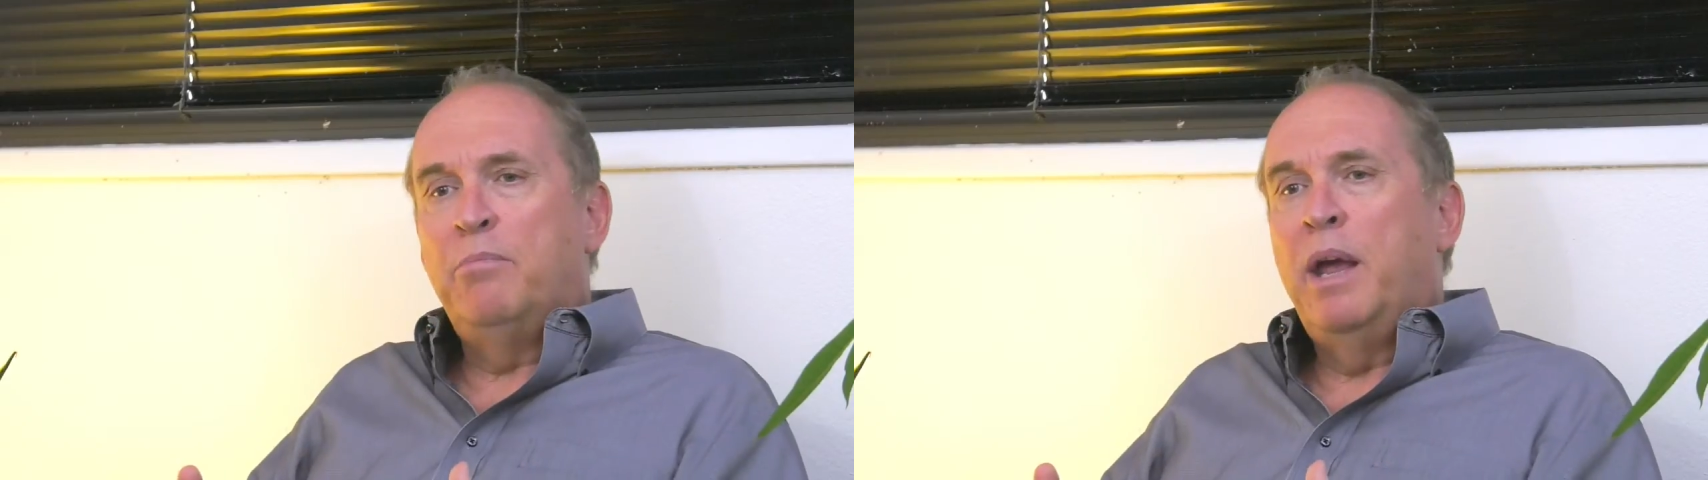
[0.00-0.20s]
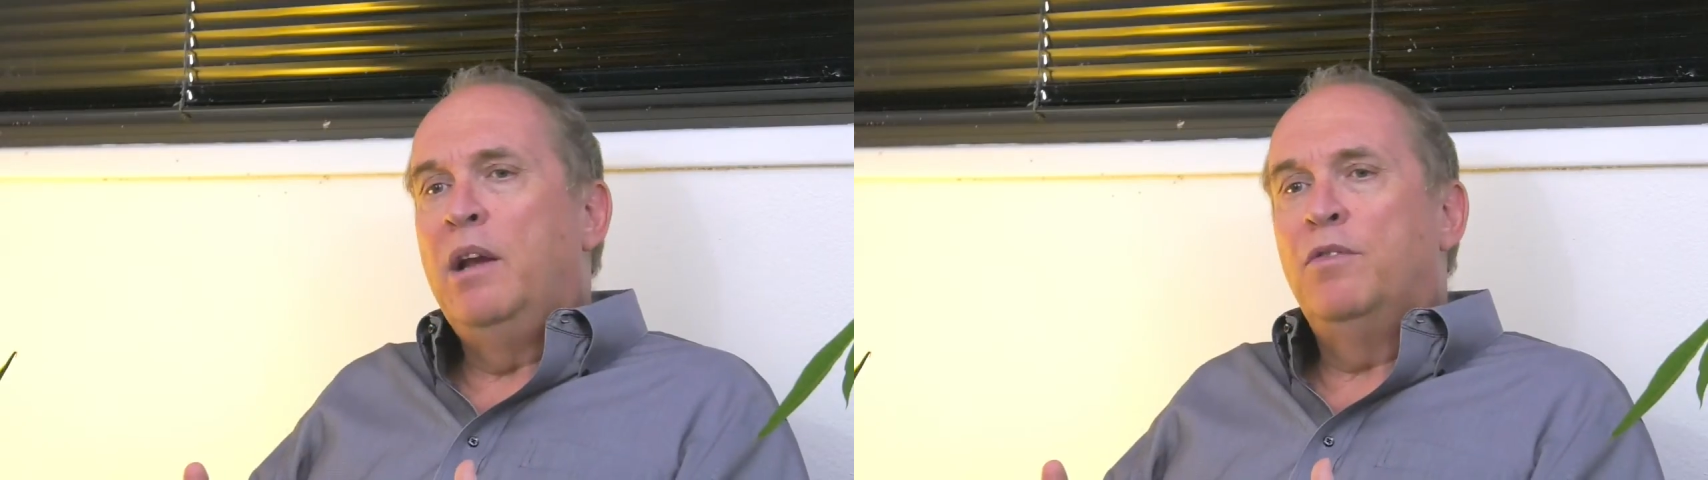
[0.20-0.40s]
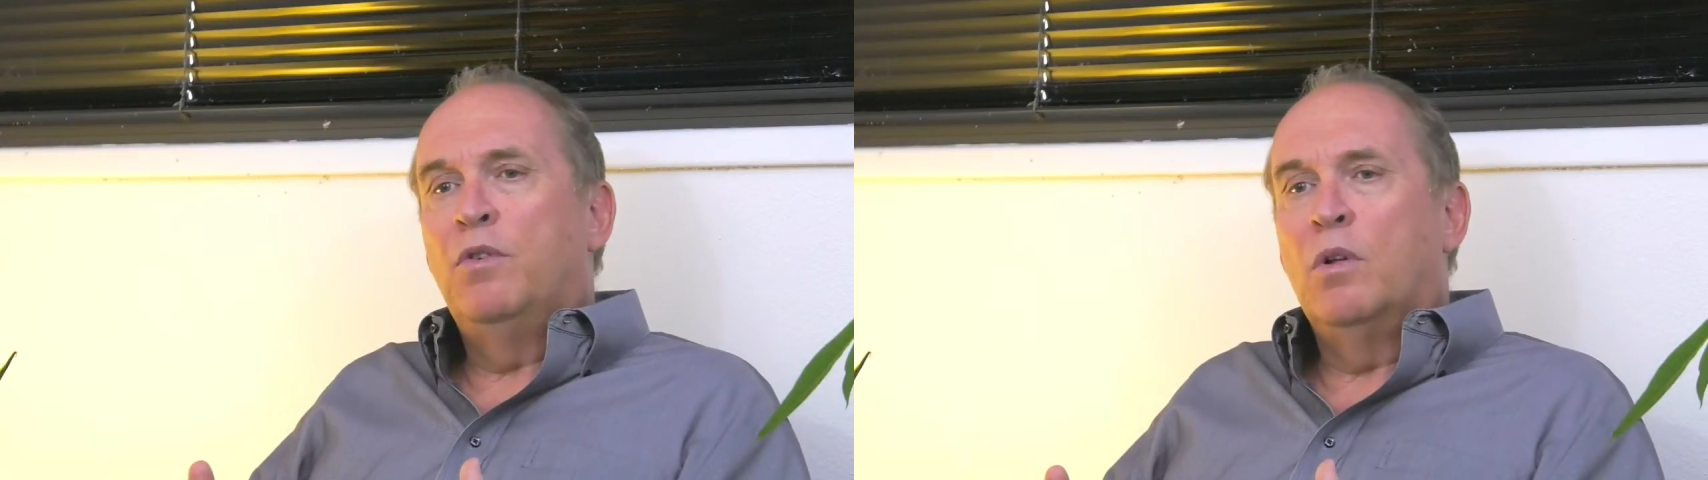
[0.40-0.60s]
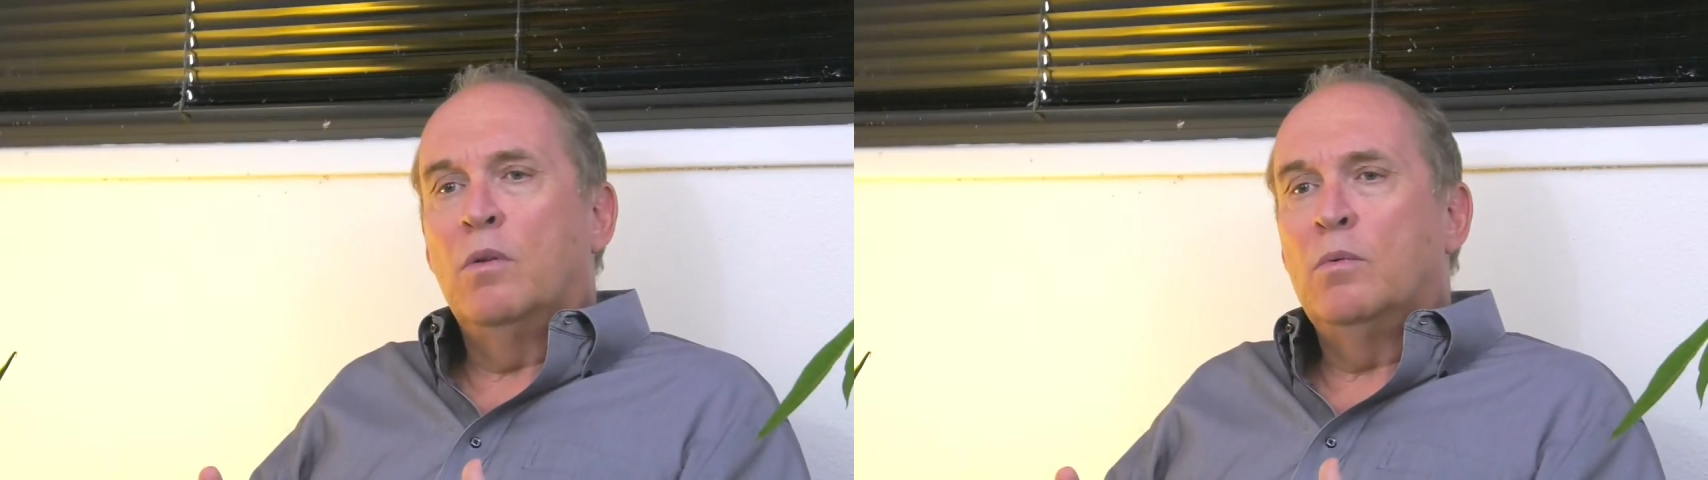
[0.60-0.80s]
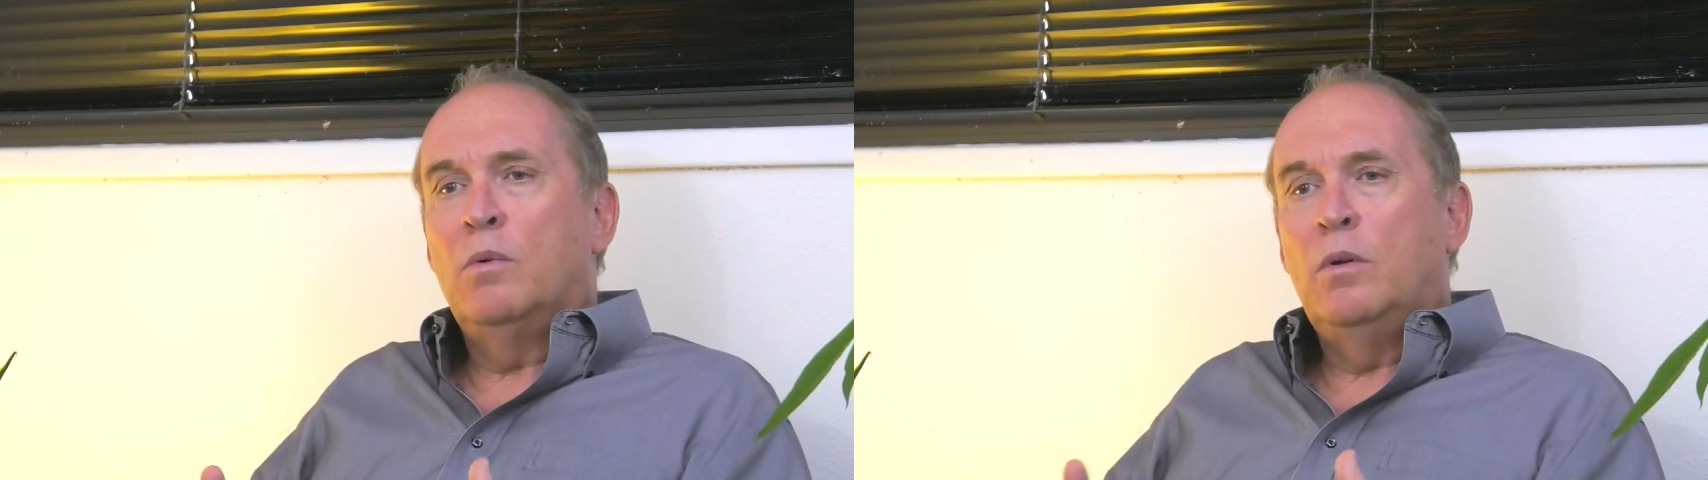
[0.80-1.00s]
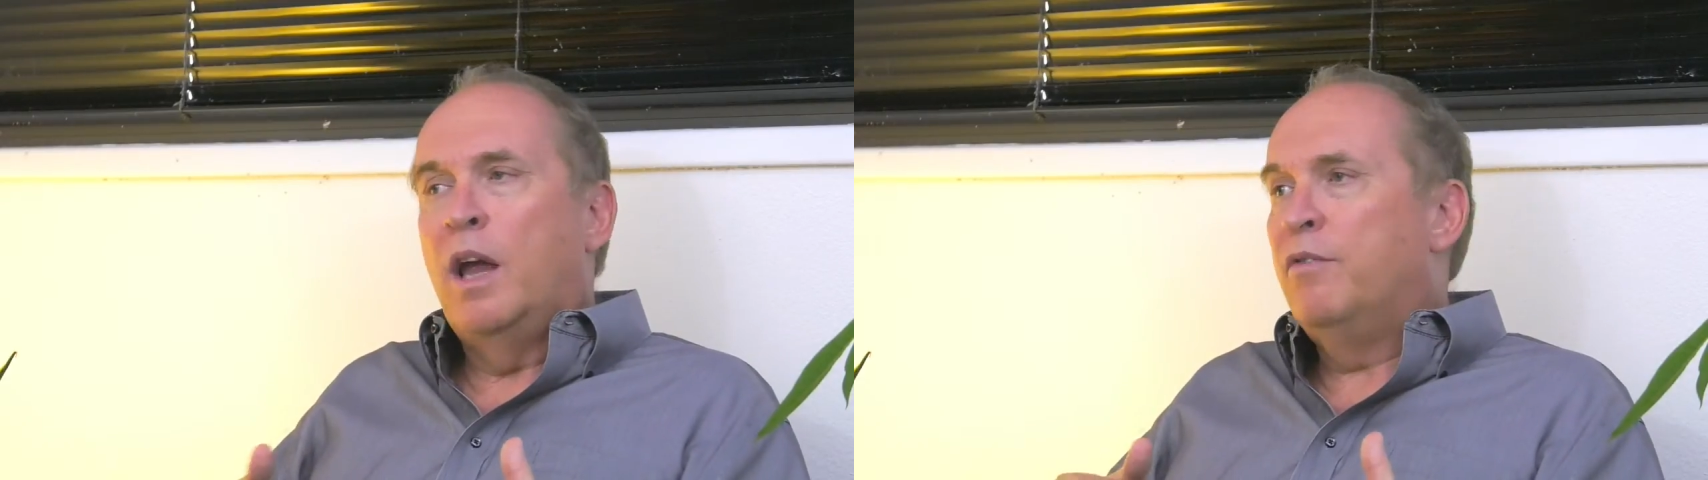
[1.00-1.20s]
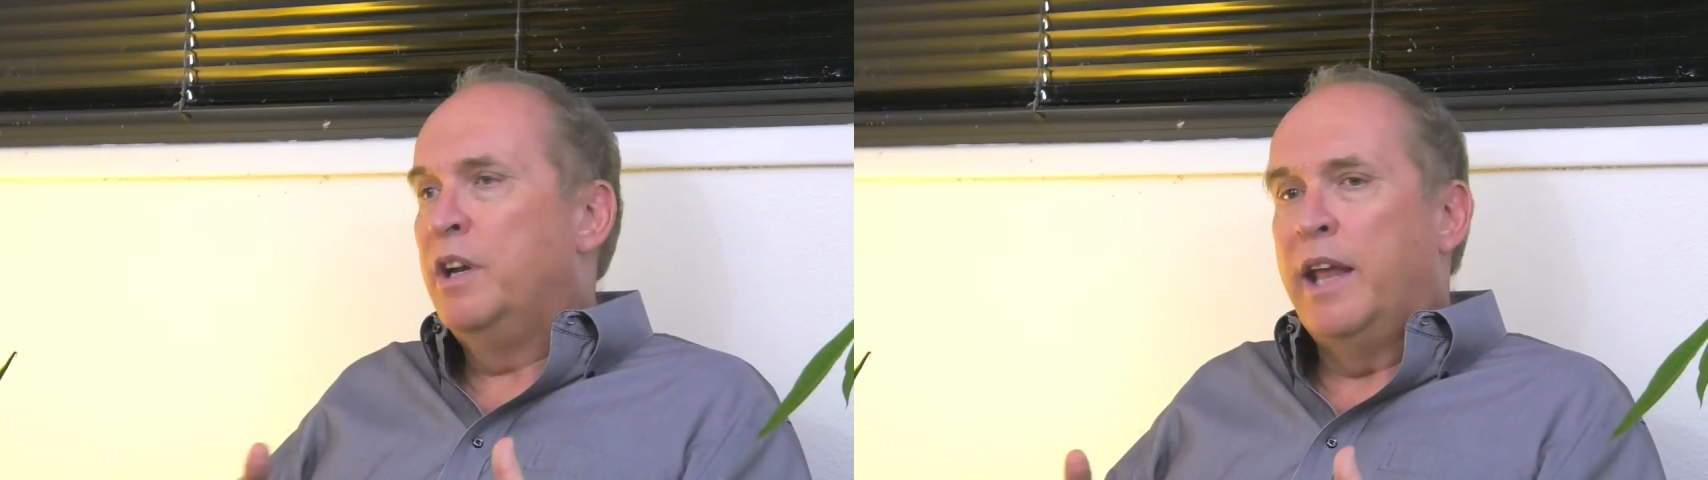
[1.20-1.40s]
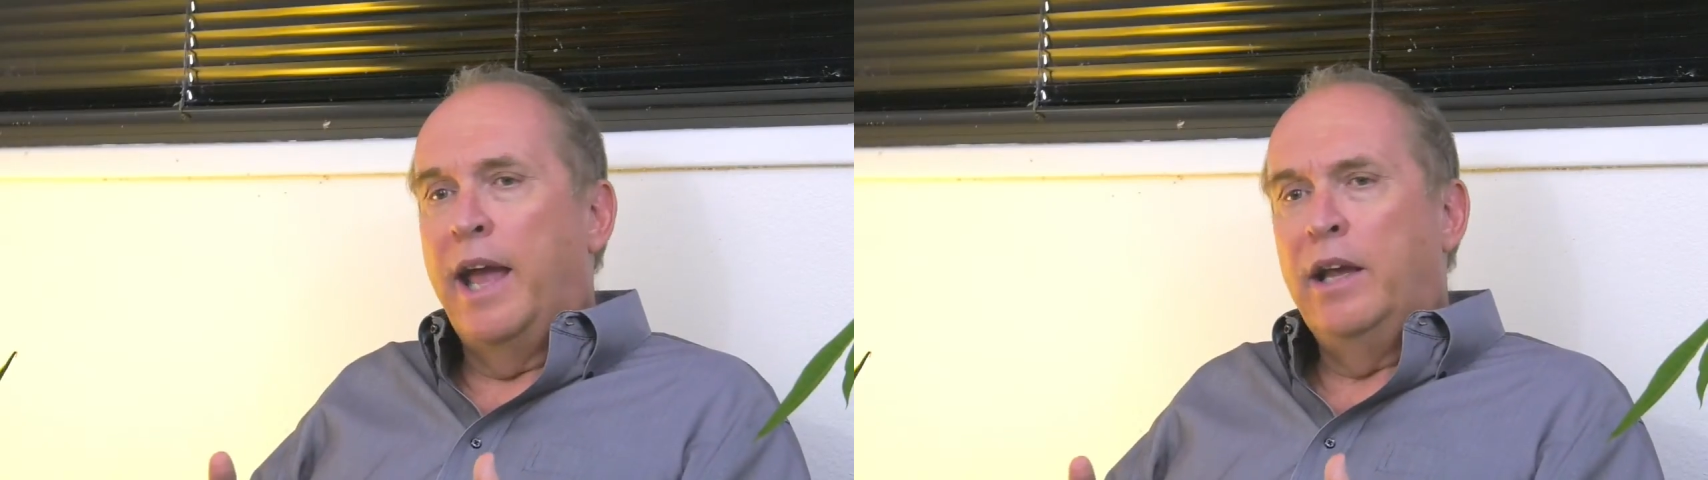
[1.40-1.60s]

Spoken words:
painful every day.